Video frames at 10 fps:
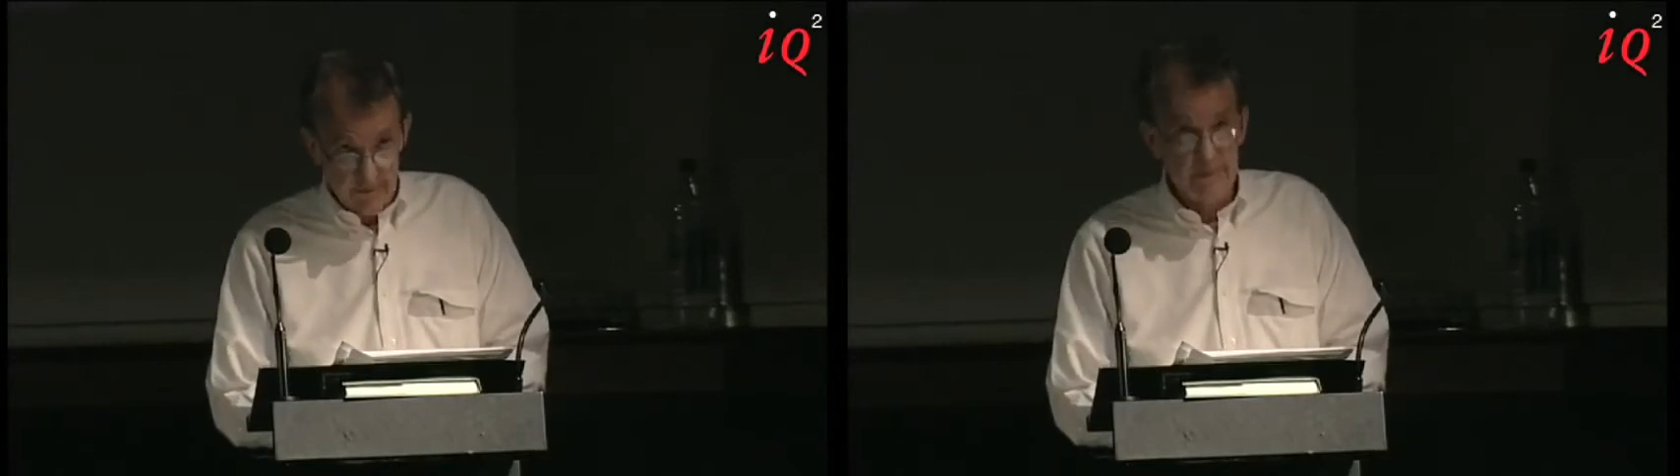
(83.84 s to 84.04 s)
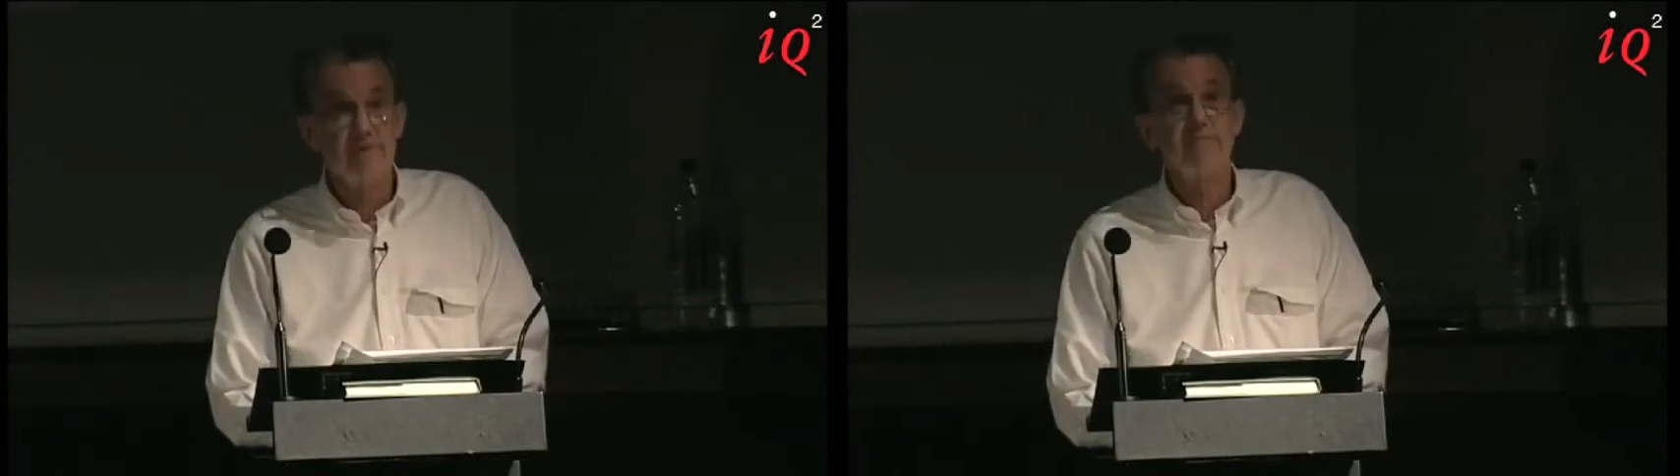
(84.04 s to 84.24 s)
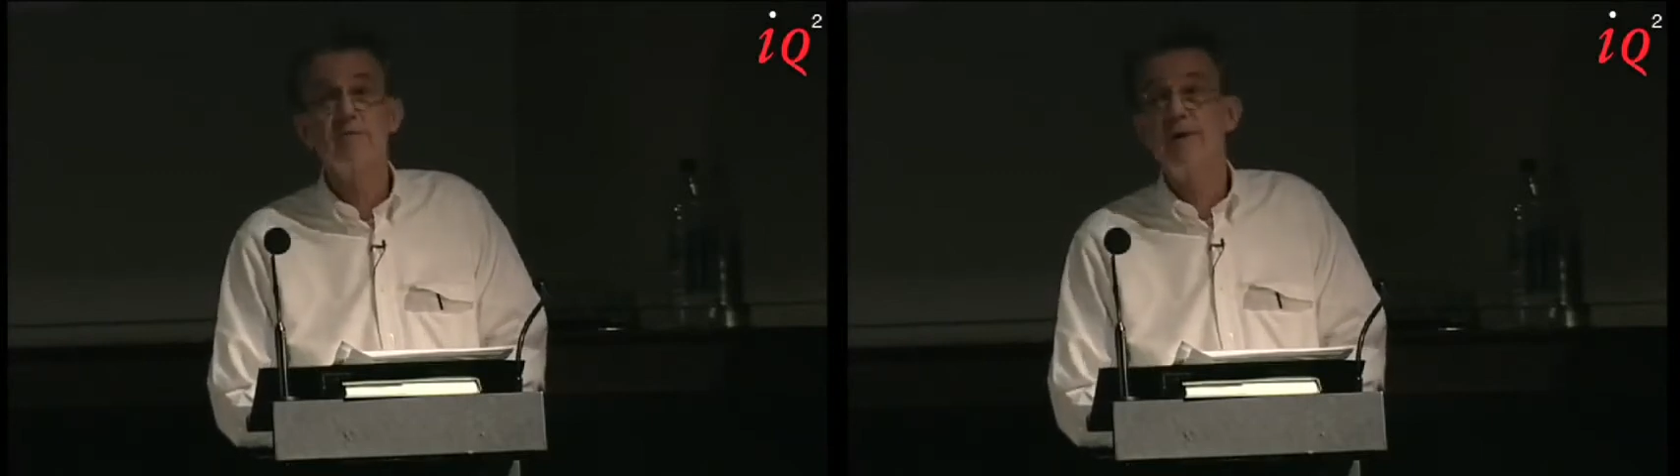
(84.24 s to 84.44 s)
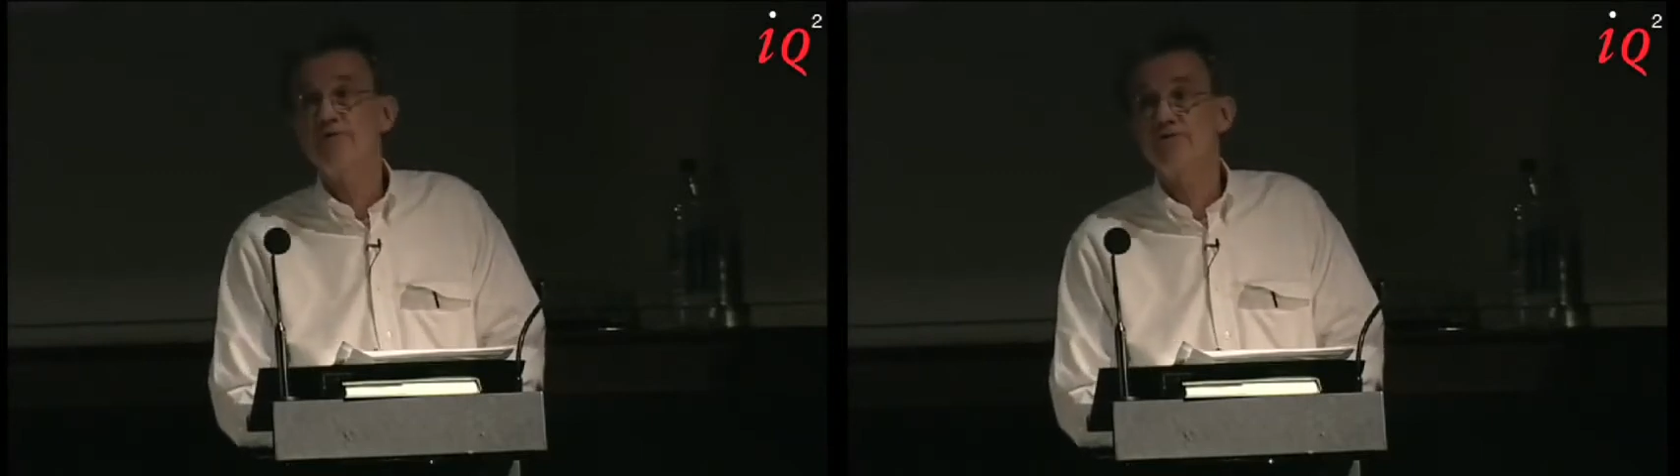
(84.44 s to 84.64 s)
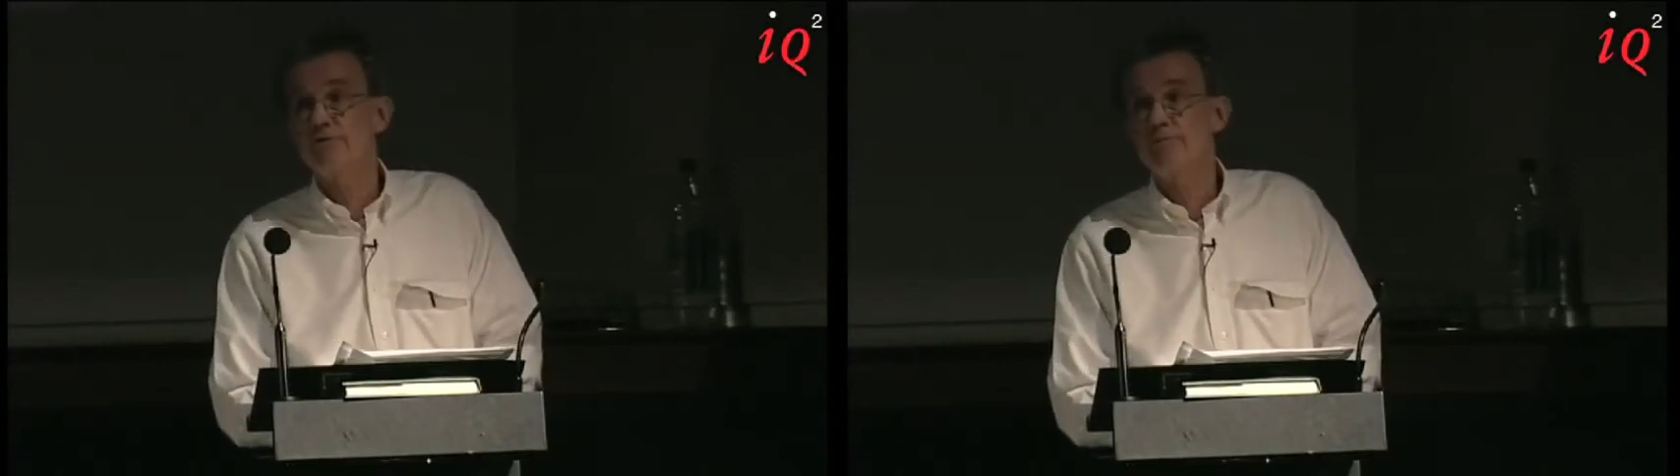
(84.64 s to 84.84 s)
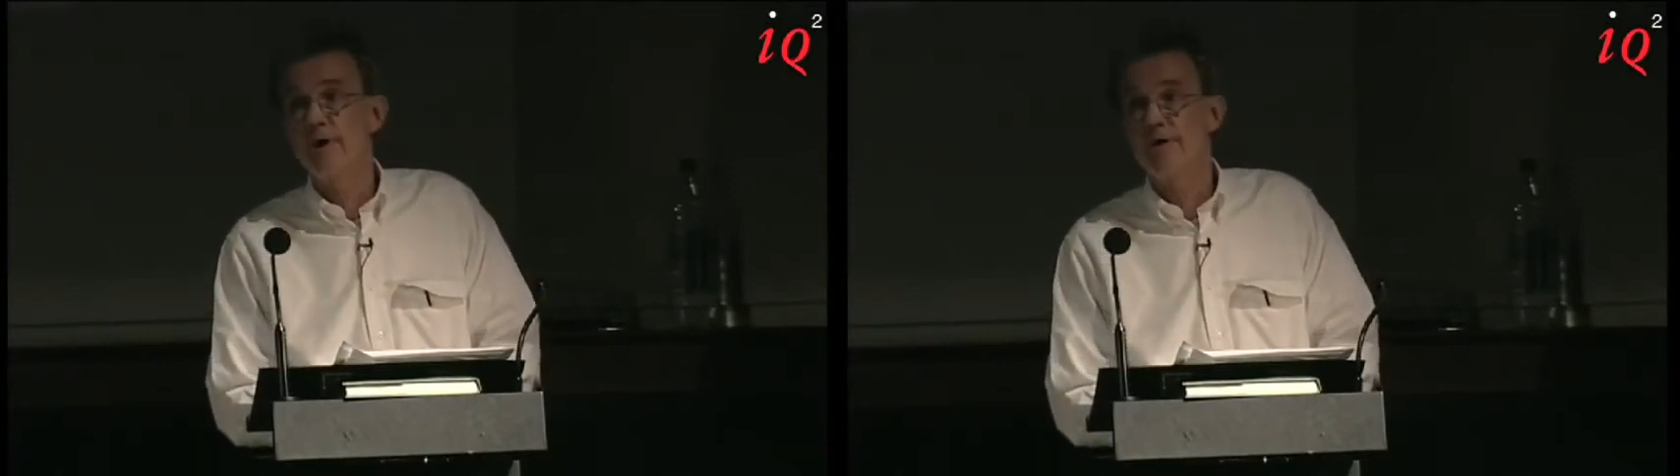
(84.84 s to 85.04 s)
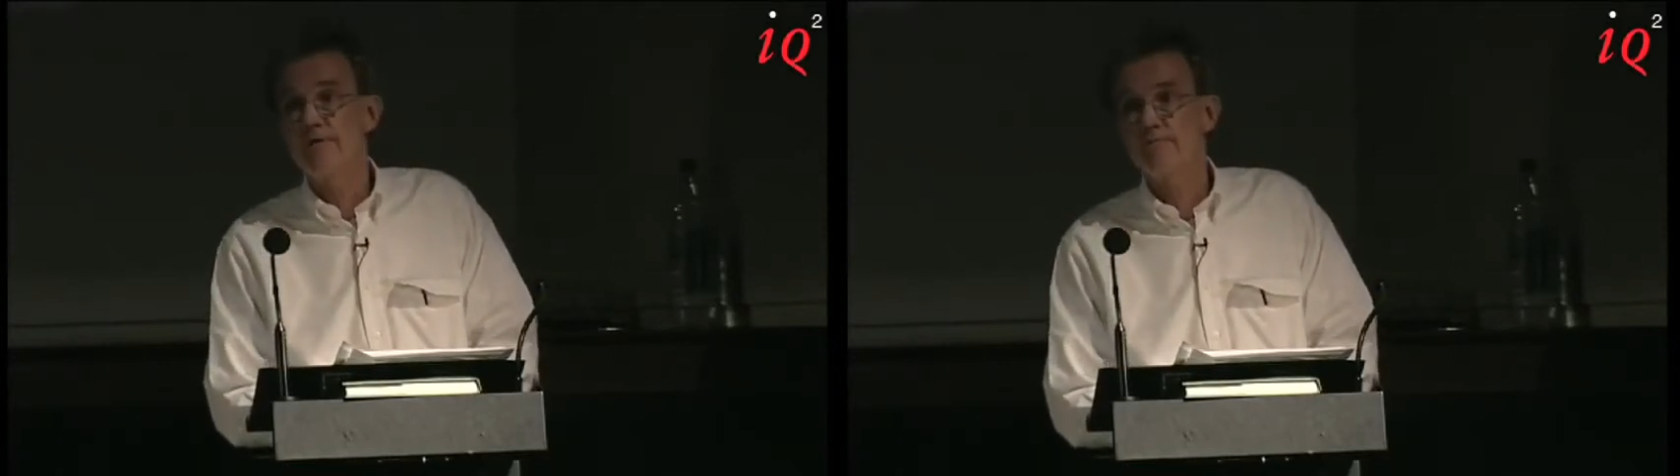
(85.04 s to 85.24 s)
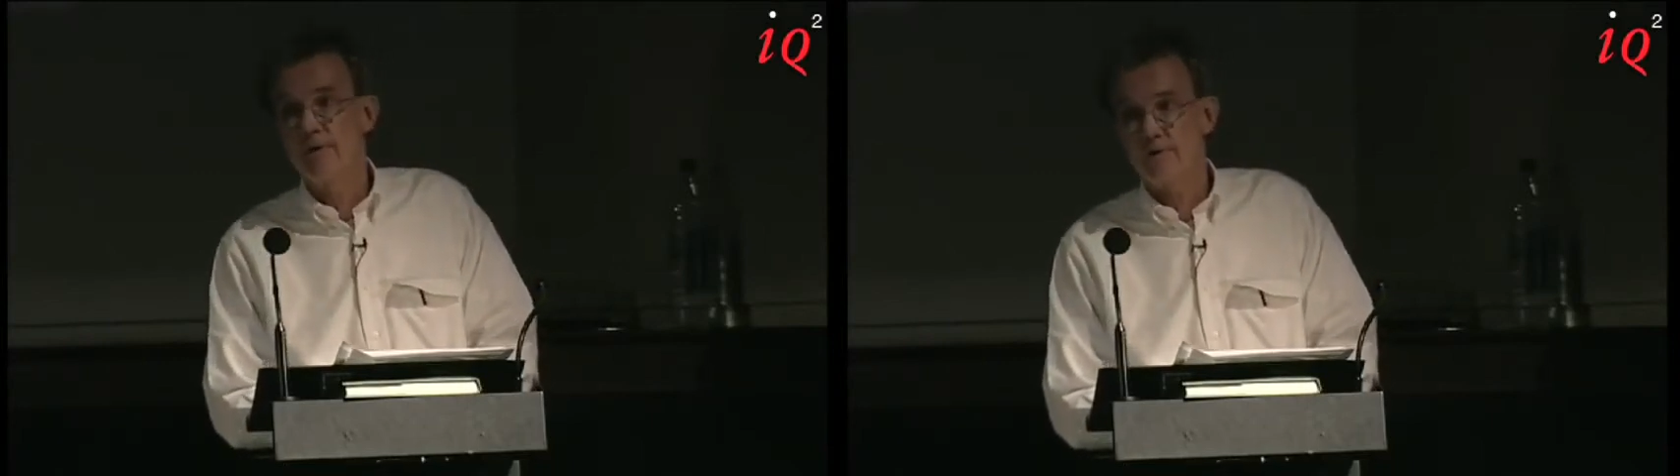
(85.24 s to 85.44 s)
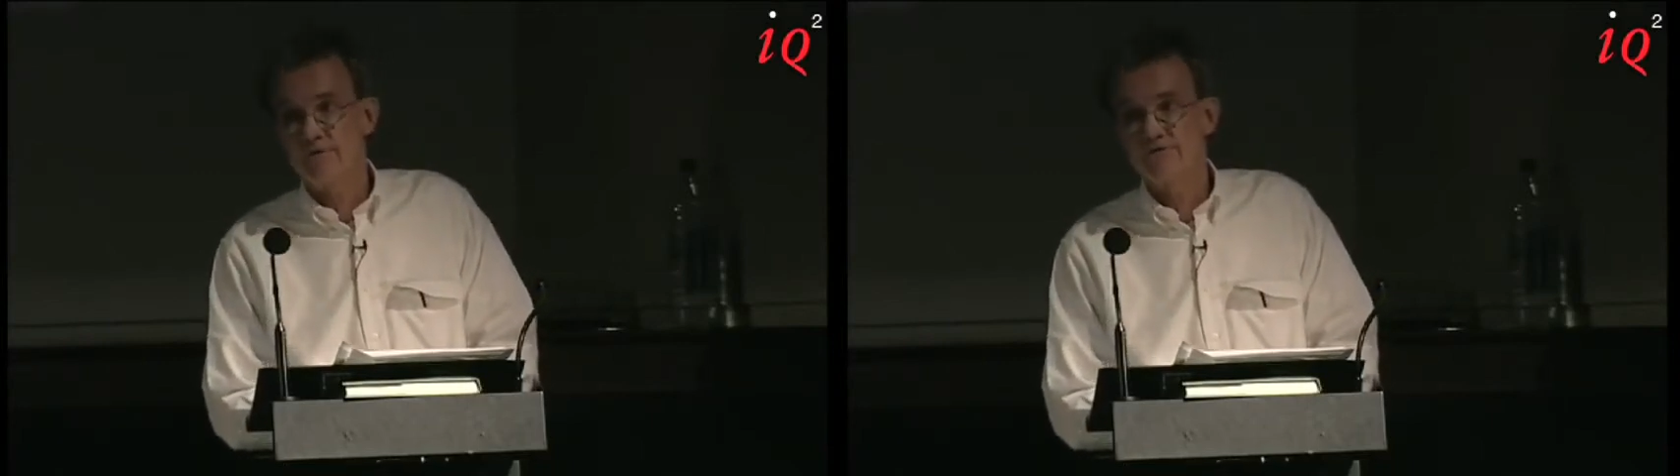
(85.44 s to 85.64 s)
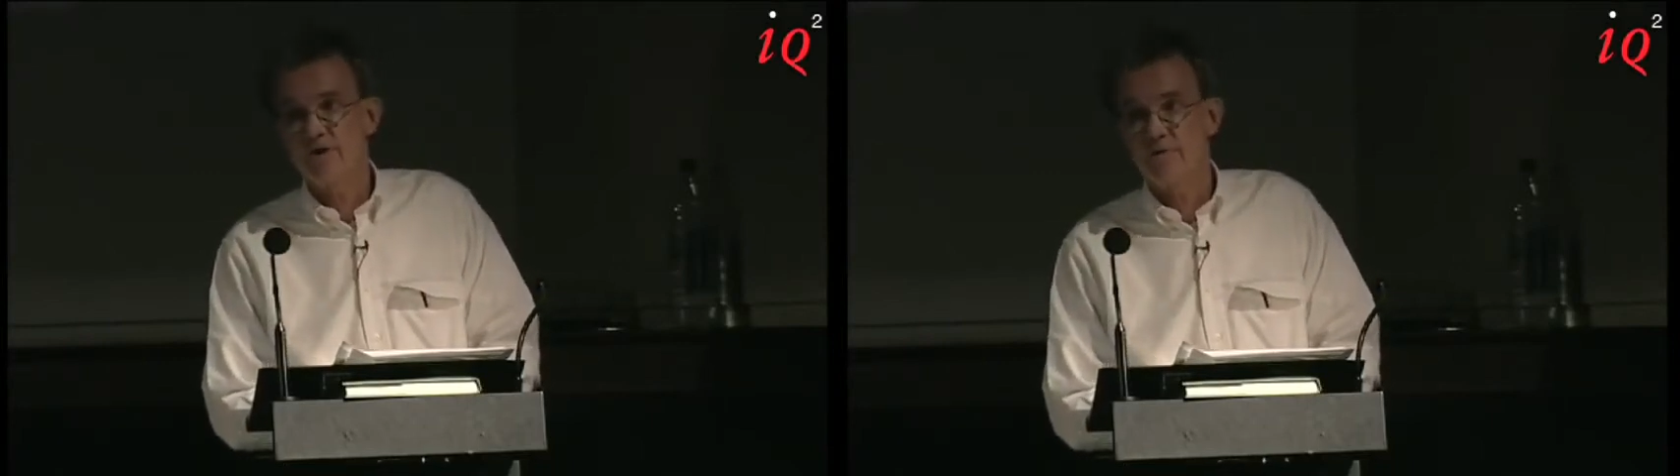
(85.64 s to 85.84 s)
information by the modes